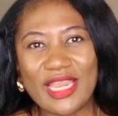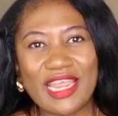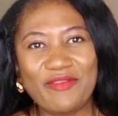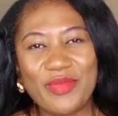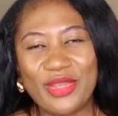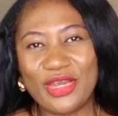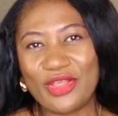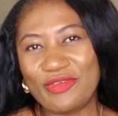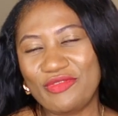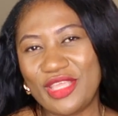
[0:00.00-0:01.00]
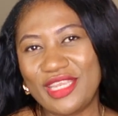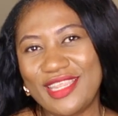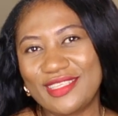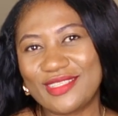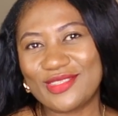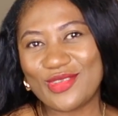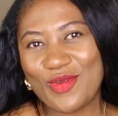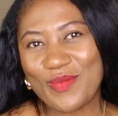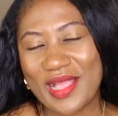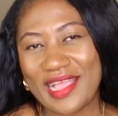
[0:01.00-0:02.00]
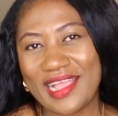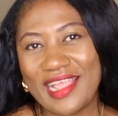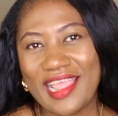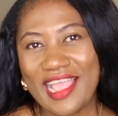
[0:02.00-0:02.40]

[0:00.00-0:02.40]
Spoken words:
that I've been loving this summer,